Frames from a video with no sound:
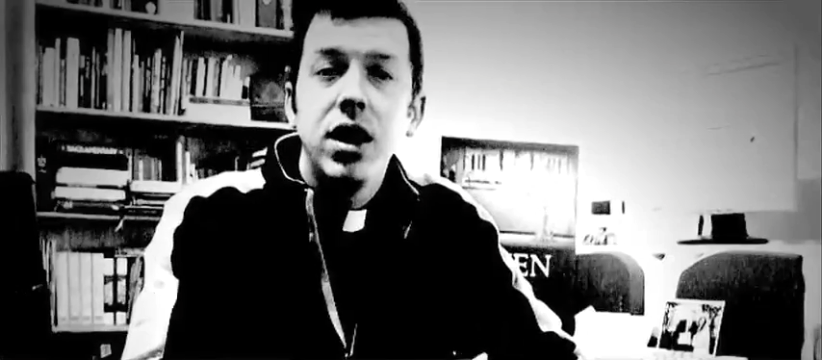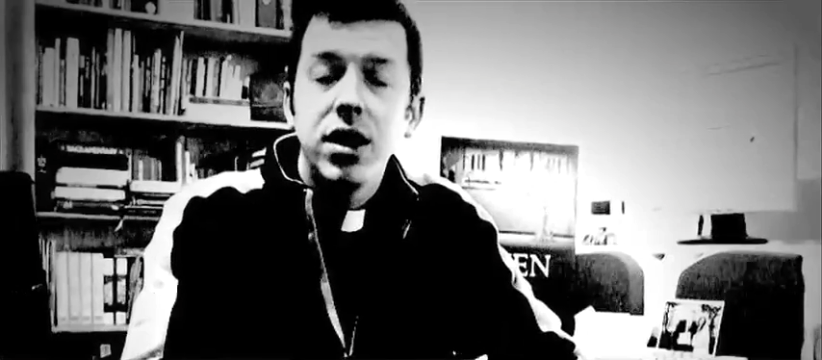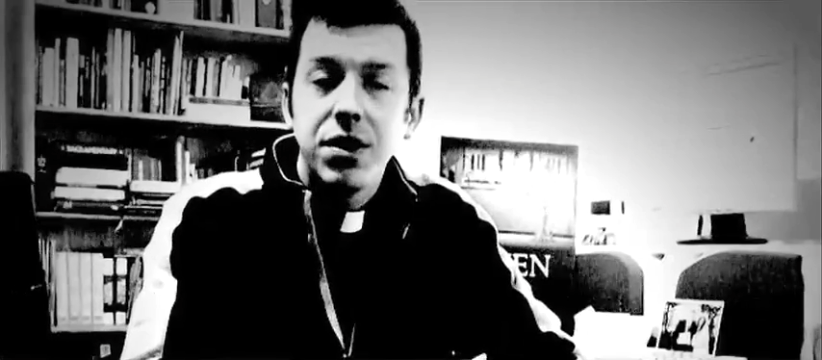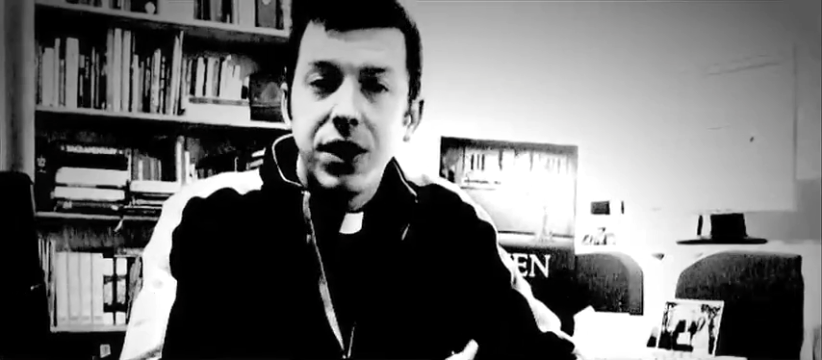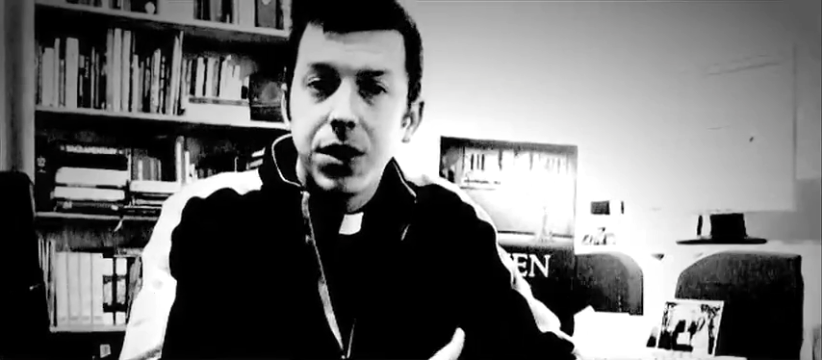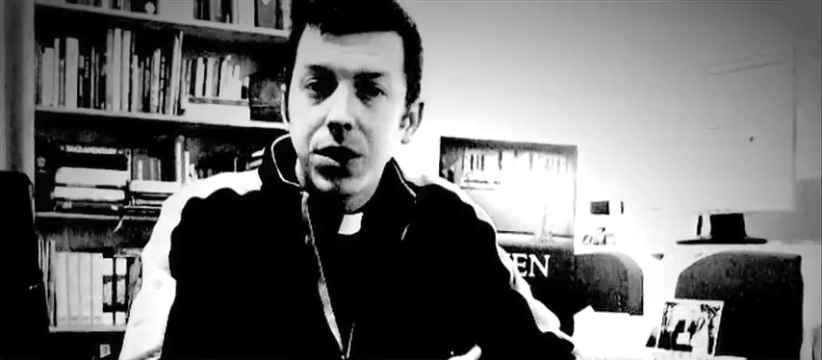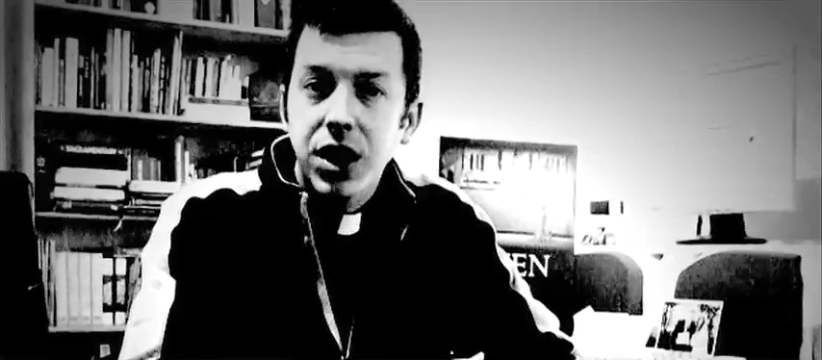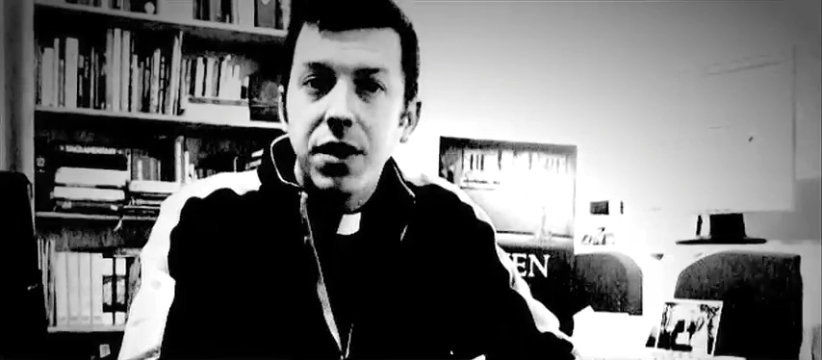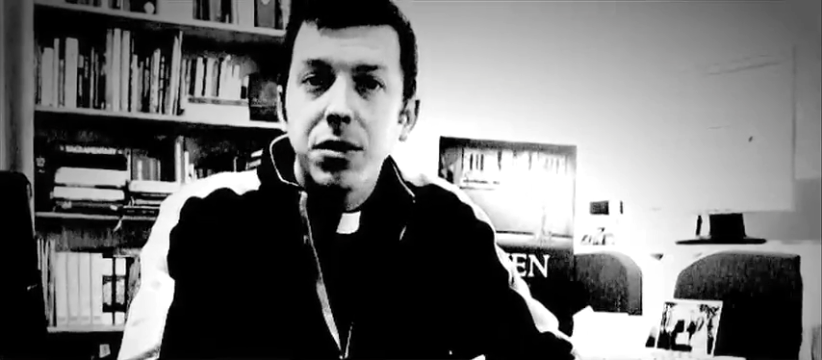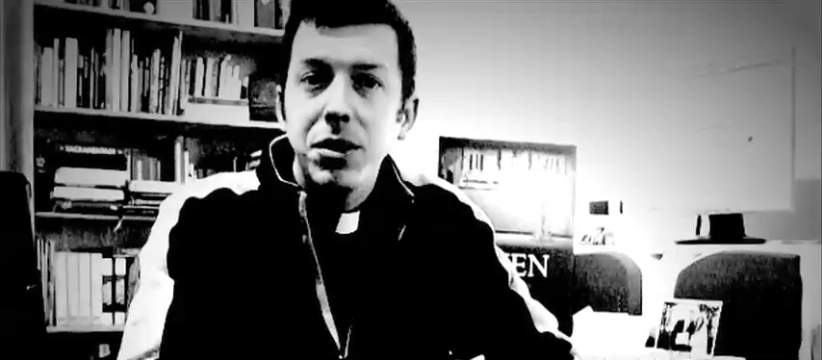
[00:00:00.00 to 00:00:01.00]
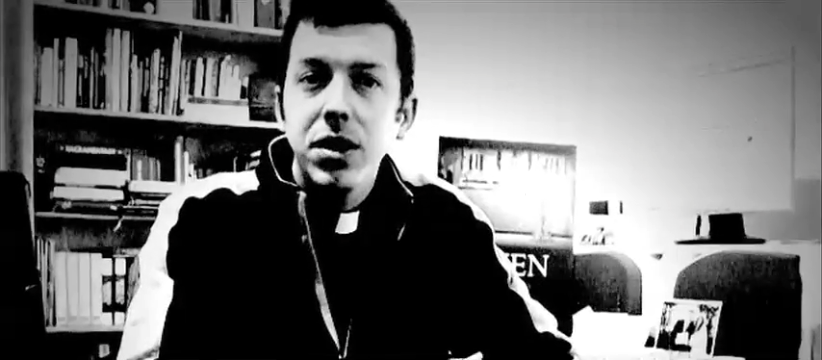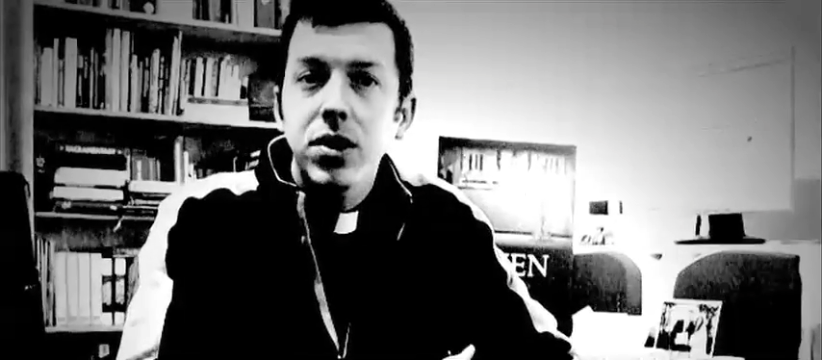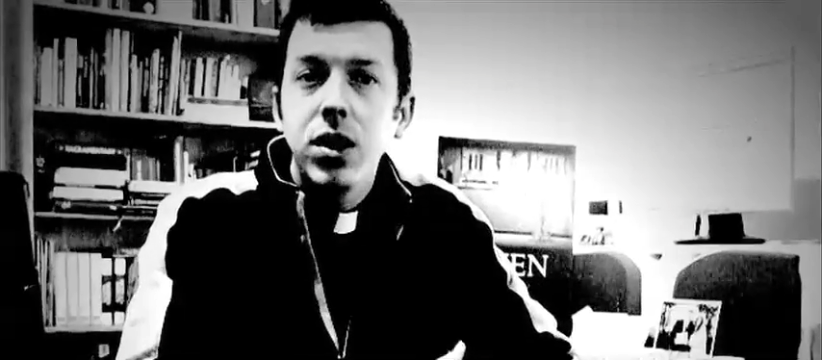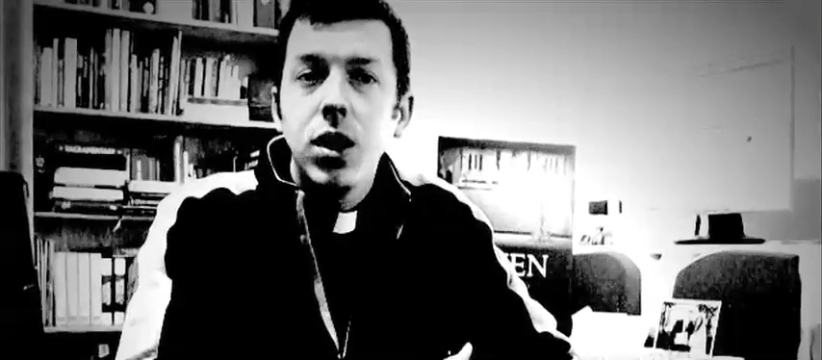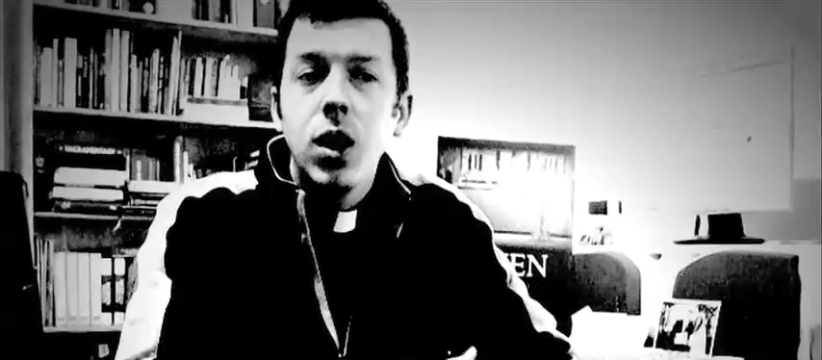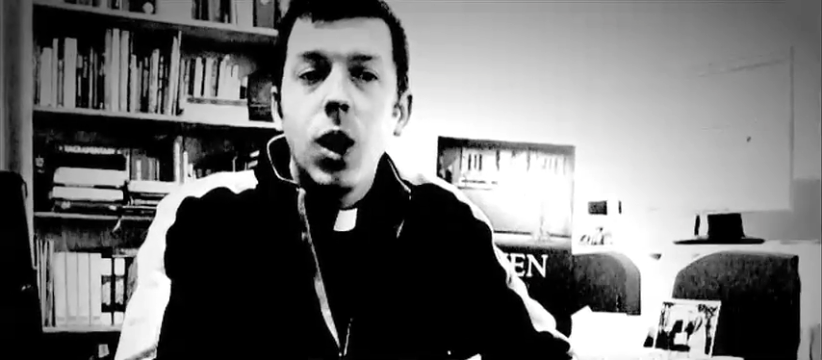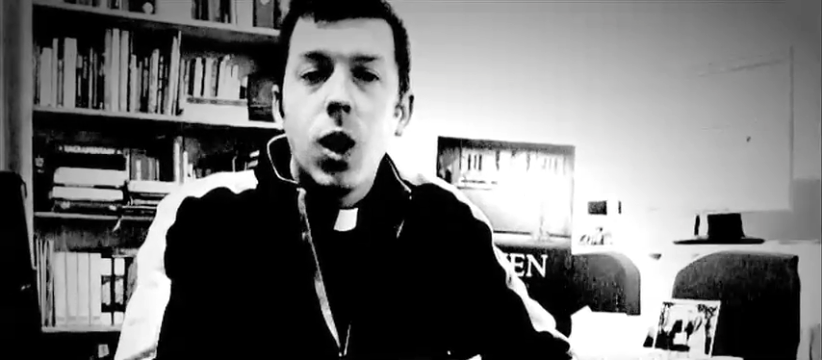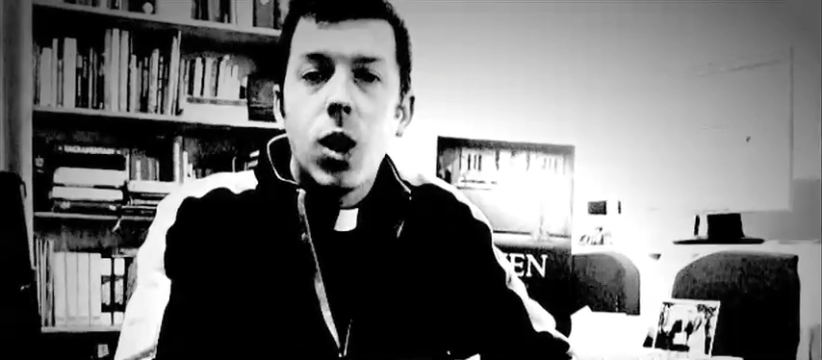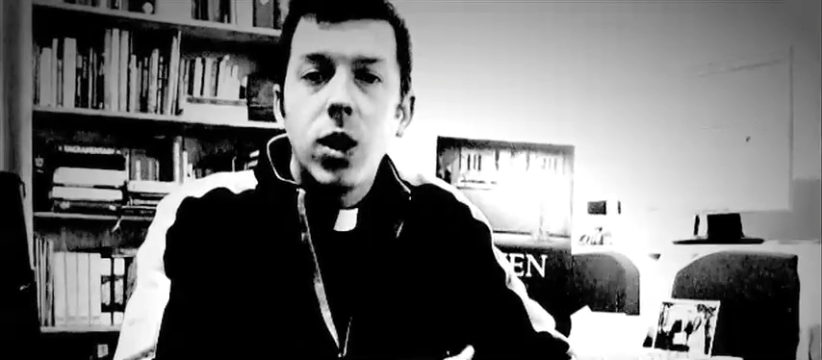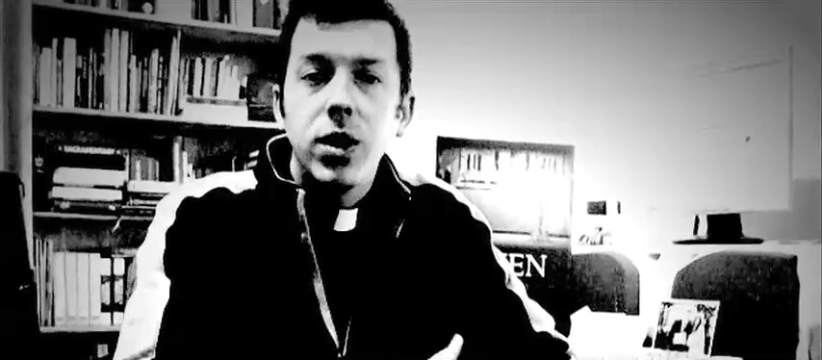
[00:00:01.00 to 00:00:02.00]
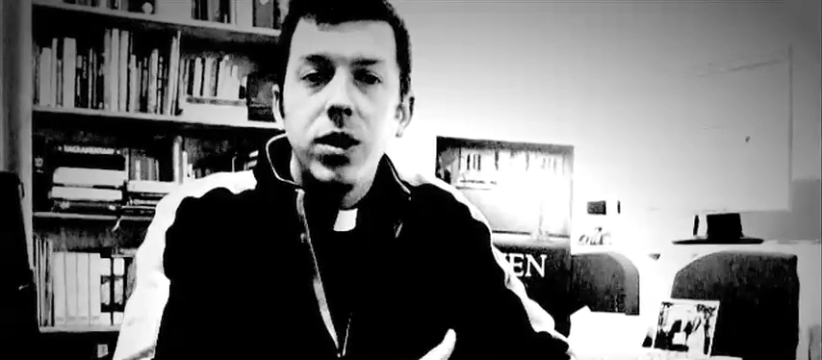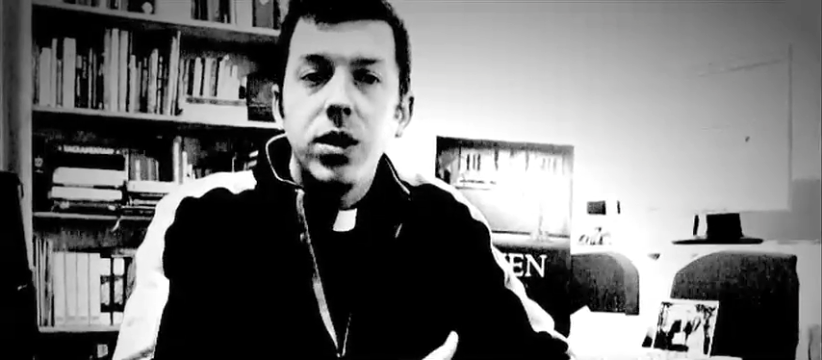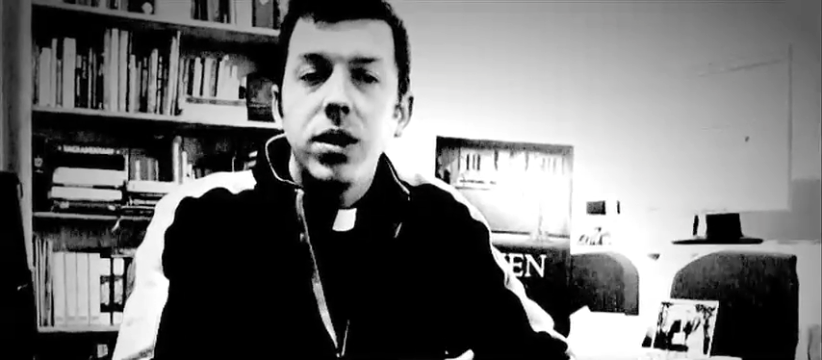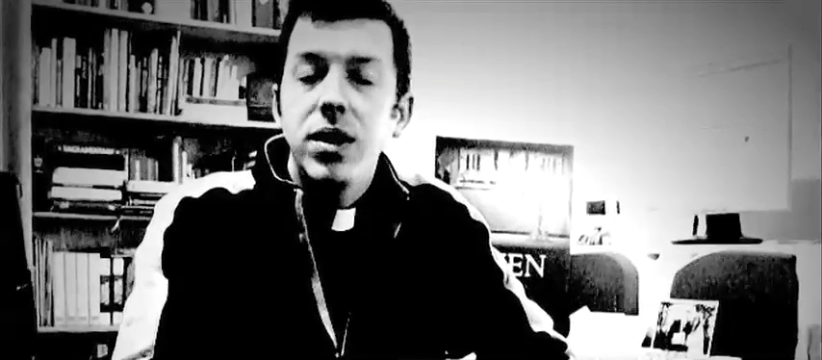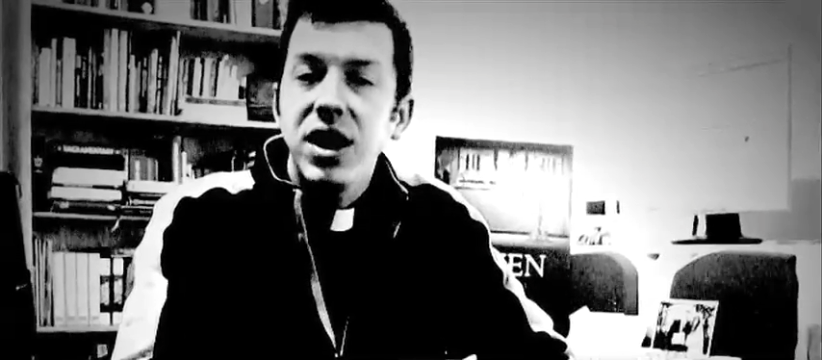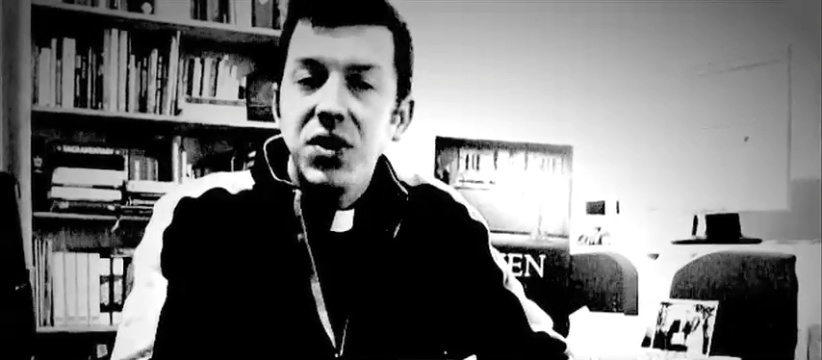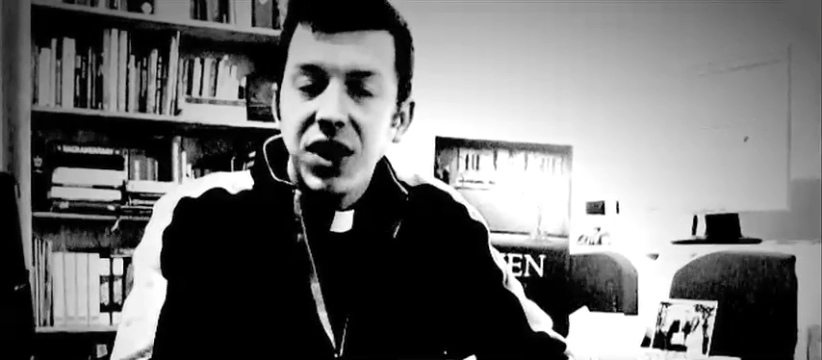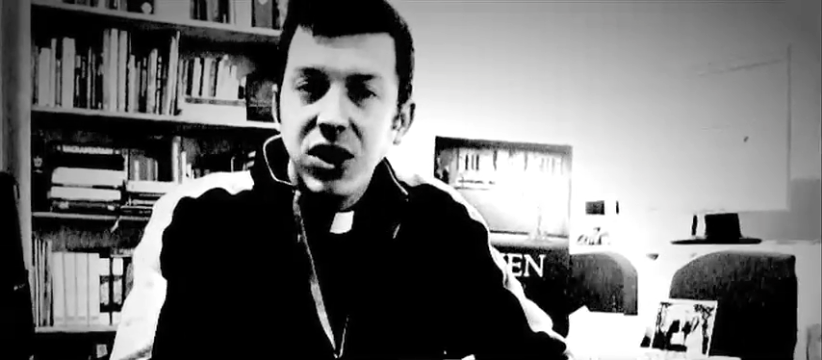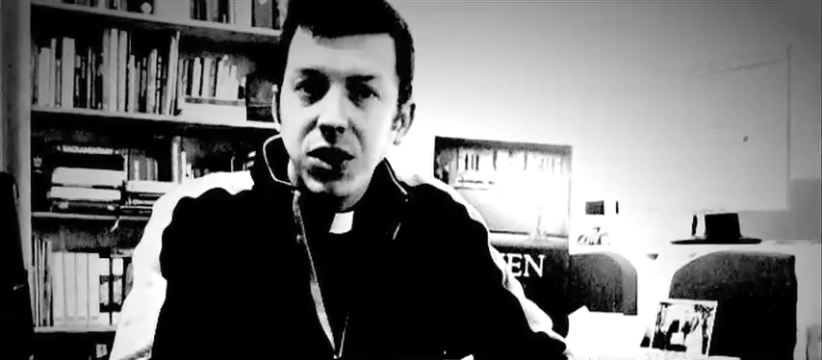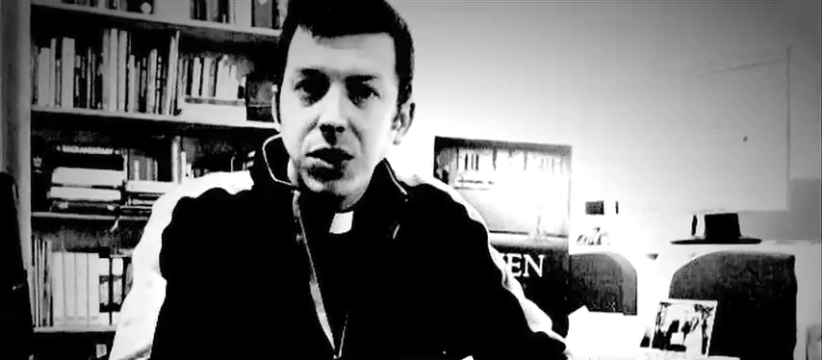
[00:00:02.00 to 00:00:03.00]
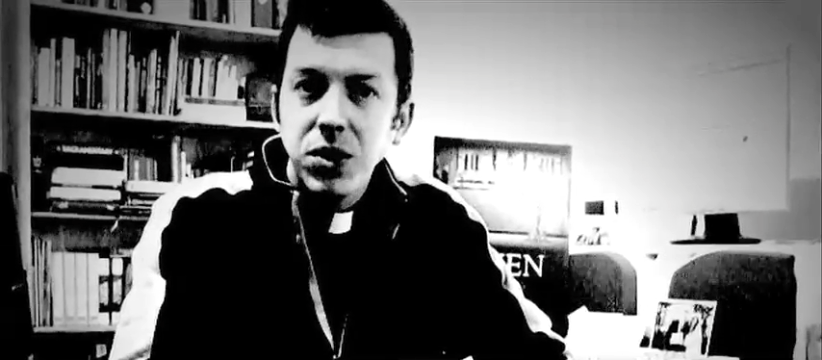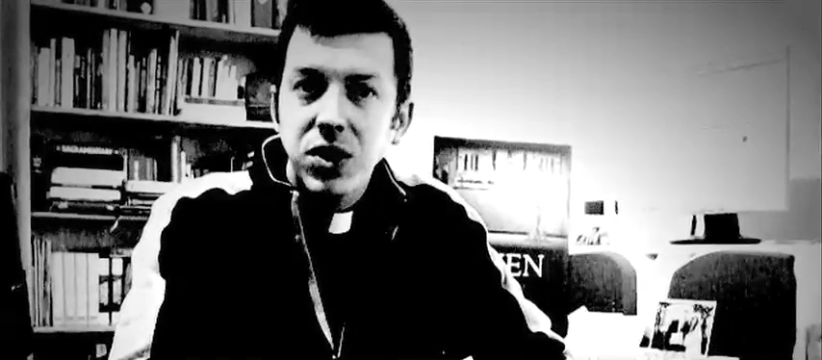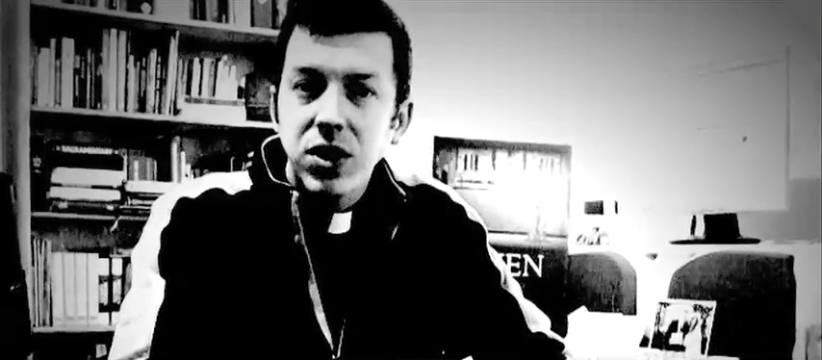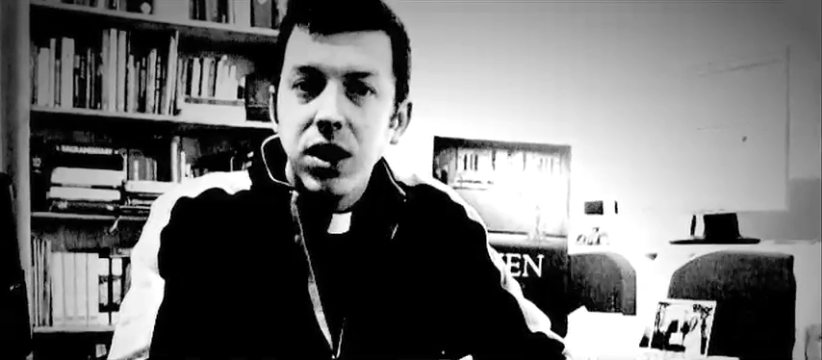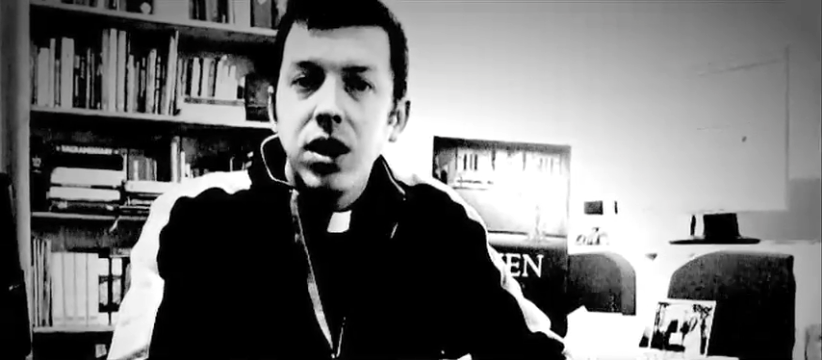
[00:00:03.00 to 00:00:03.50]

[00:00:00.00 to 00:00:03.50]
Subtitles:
the federal government on these issues,